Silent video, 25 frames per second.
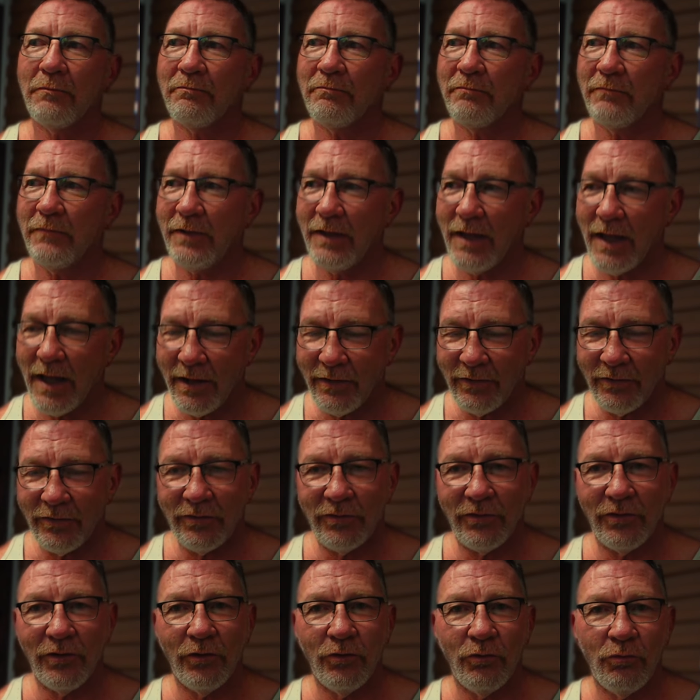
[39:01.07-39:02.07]

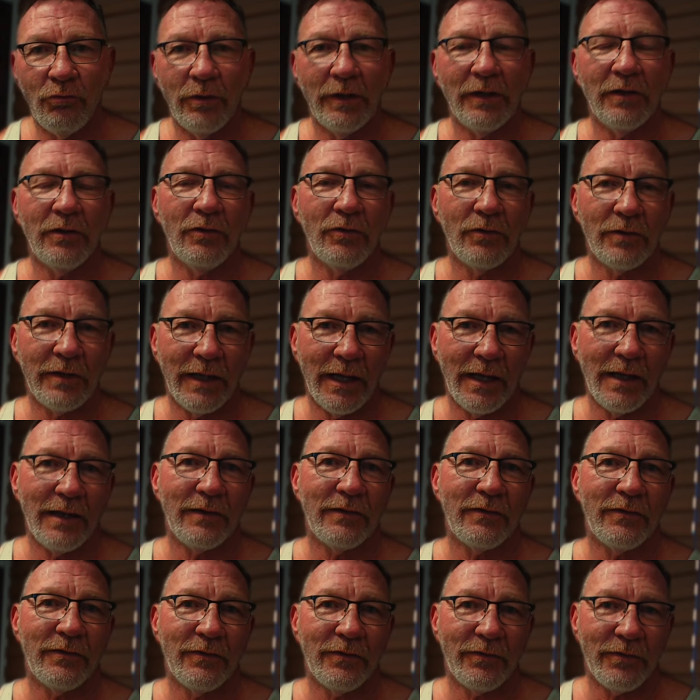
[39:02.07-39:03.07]
Yes, you will
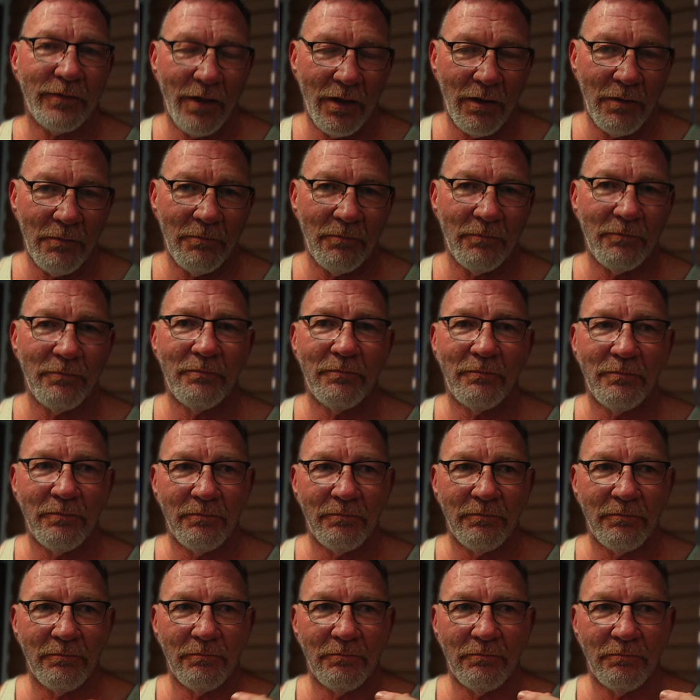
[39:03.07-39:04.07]
get some
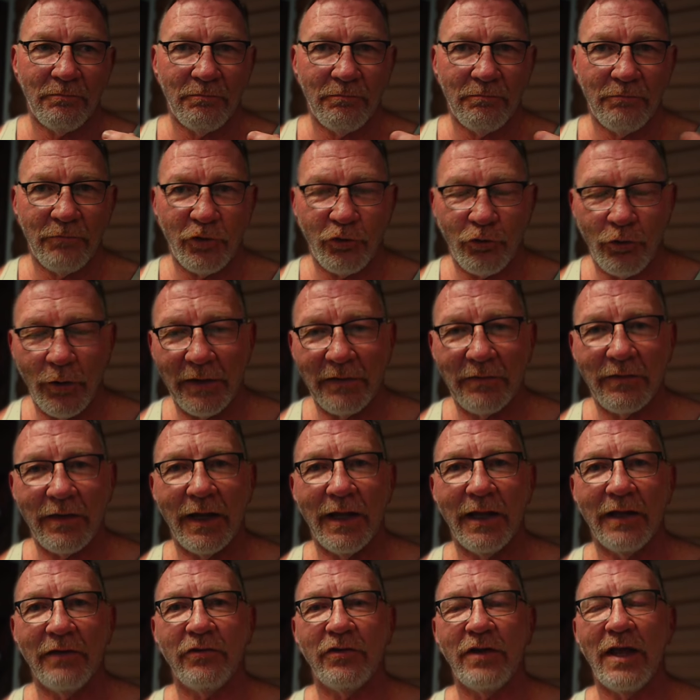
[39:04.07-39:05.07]
strength
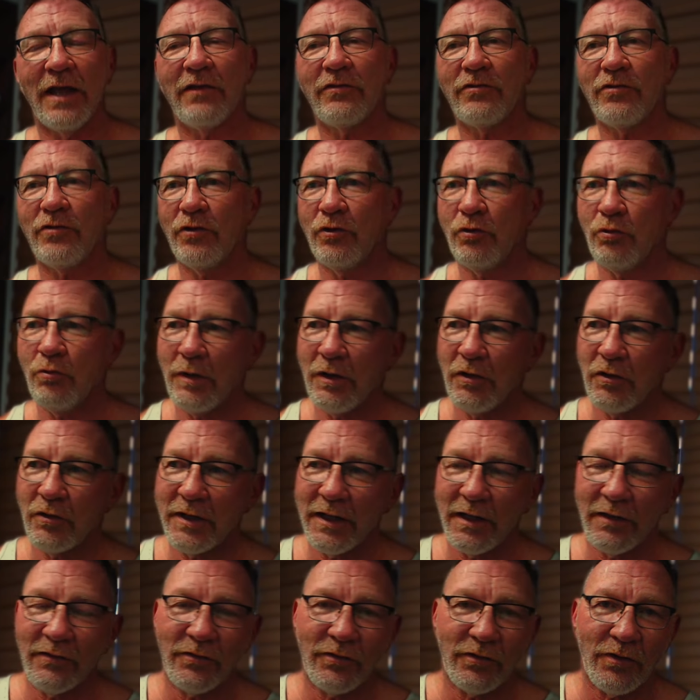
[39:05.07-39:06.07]
gains. Yes, you will
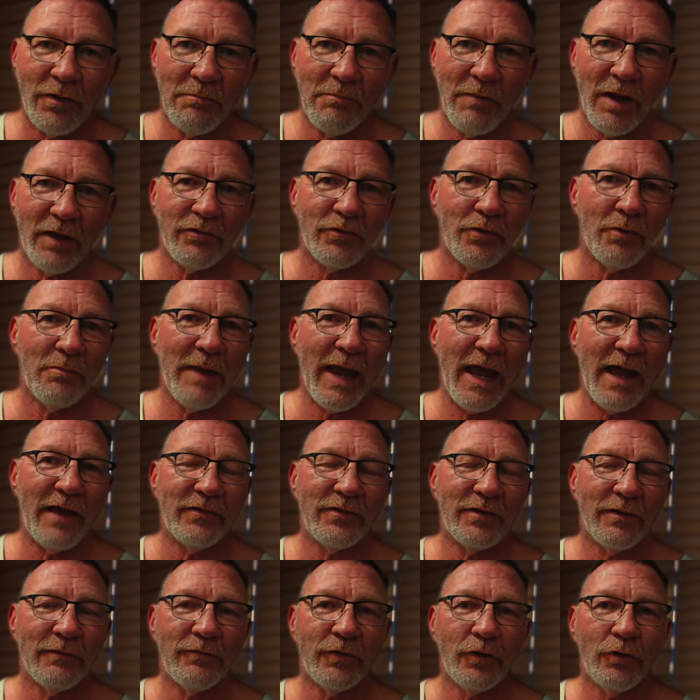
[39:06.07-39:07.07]
get some muscle
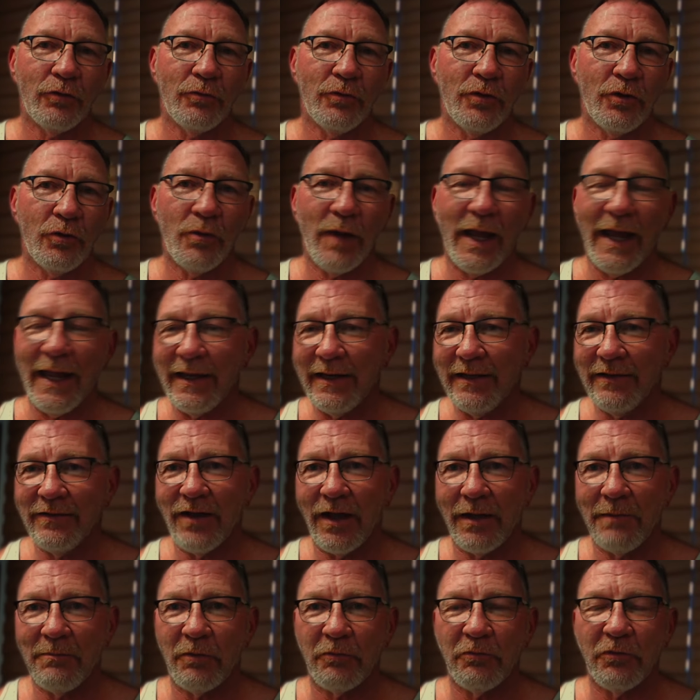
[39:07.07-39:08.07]
mass if you do any
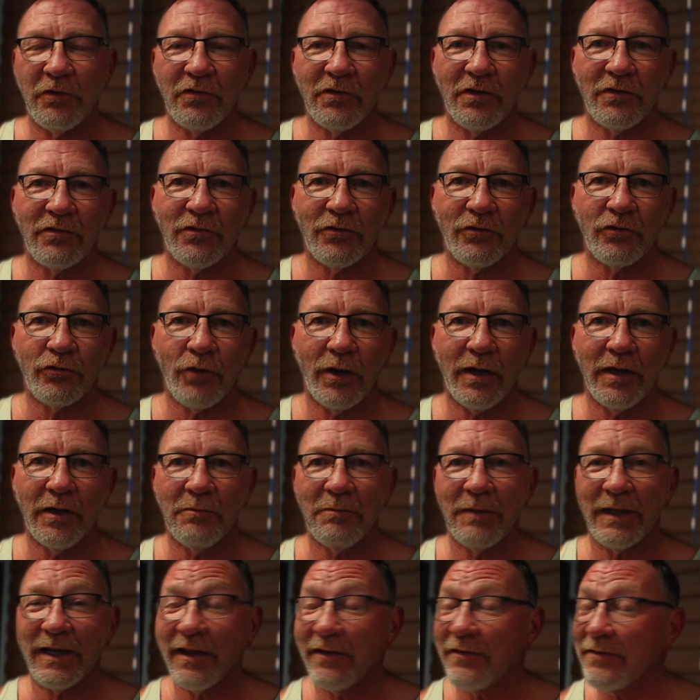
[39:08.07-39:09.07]
type of resistance training,
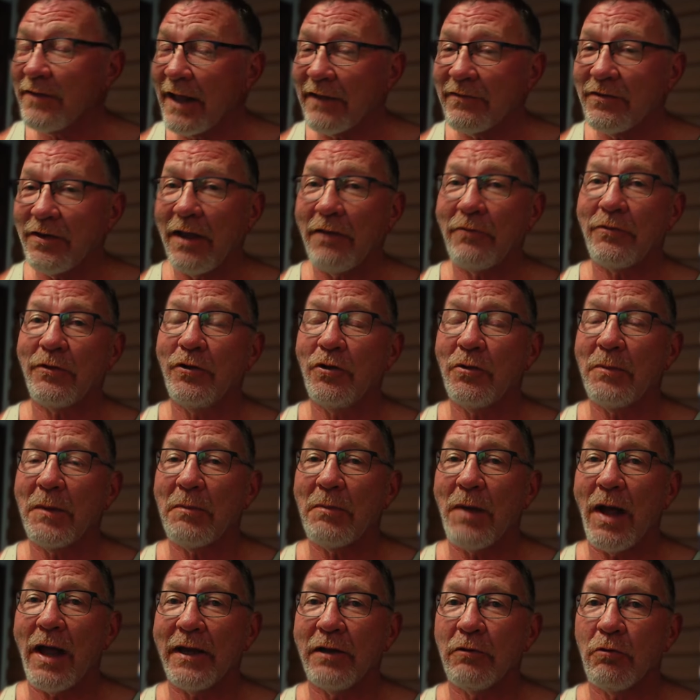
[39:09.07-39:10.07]
because that's how the human
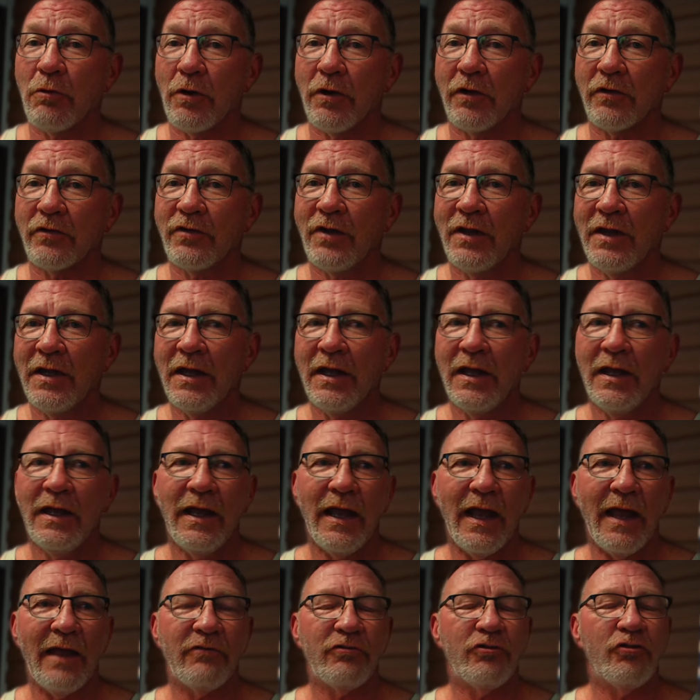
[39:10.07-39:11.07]
body works.
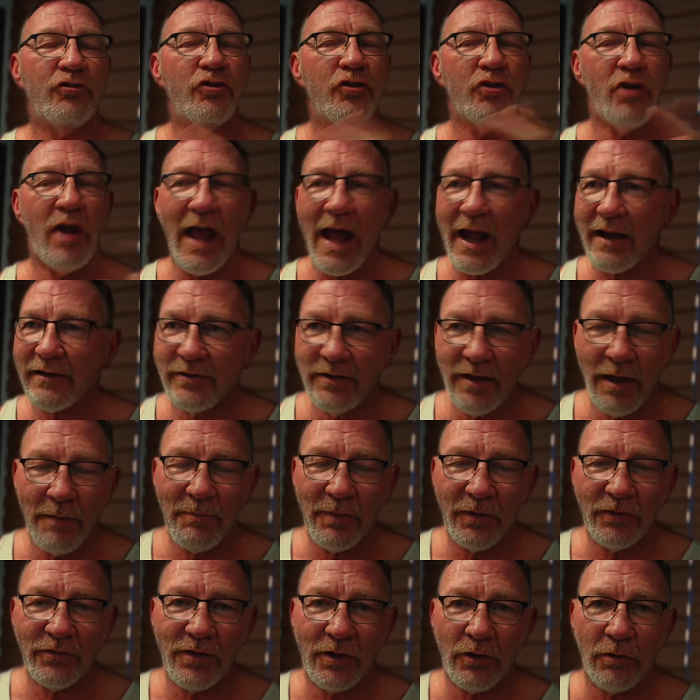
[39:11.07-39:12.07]
As jacked
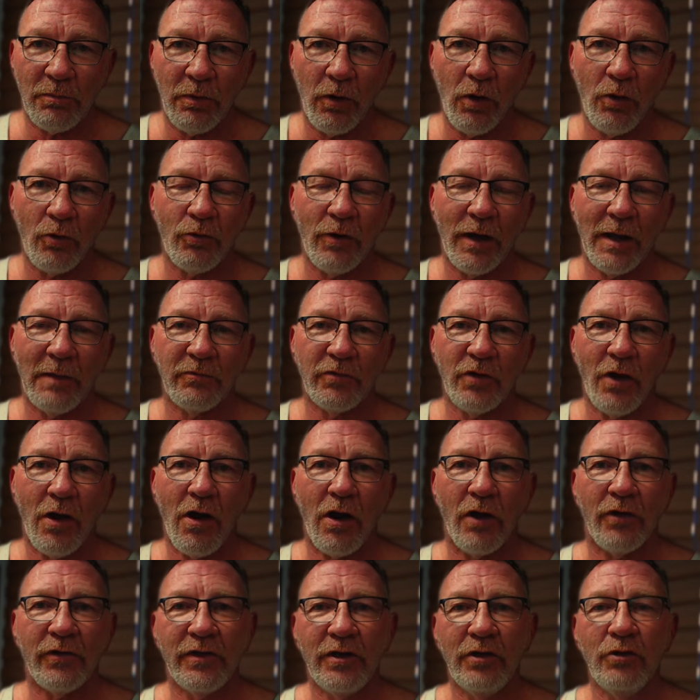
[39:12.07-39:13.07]
up as their programs
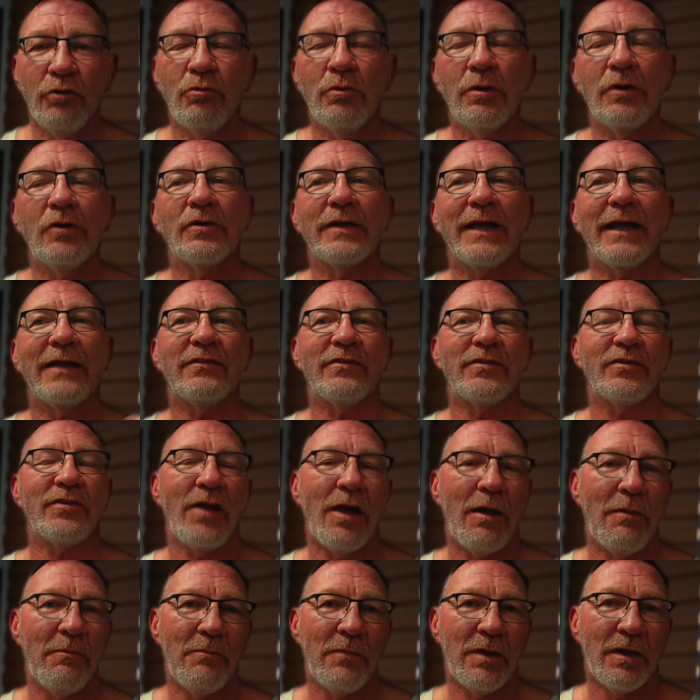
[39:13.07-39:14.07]
are, you will get
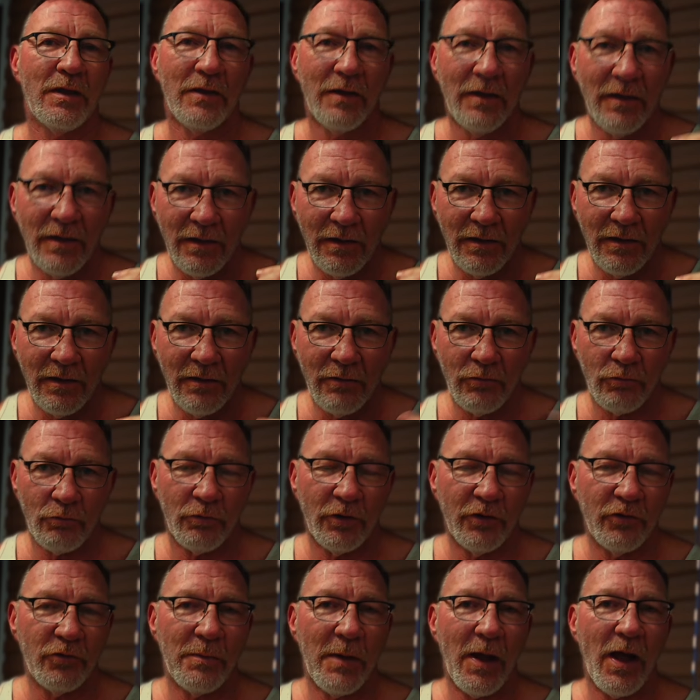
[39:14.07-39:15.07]
some
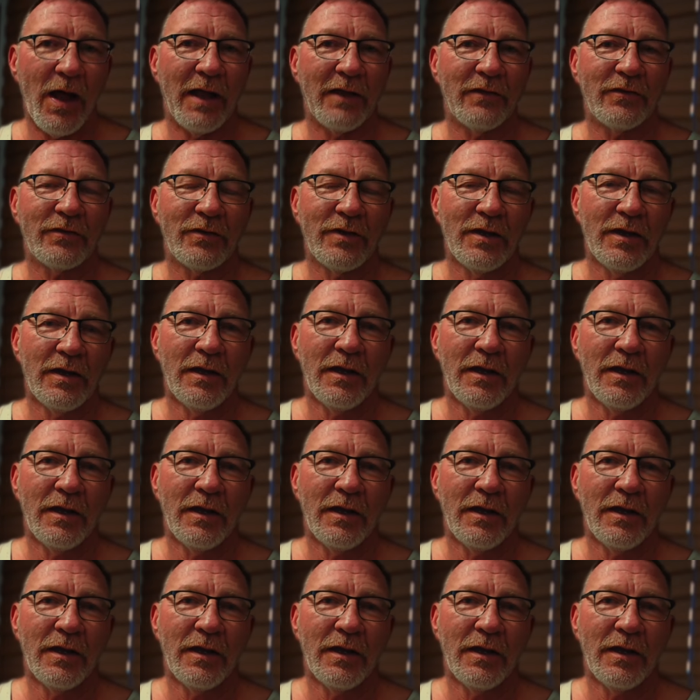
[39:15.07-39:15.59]
response.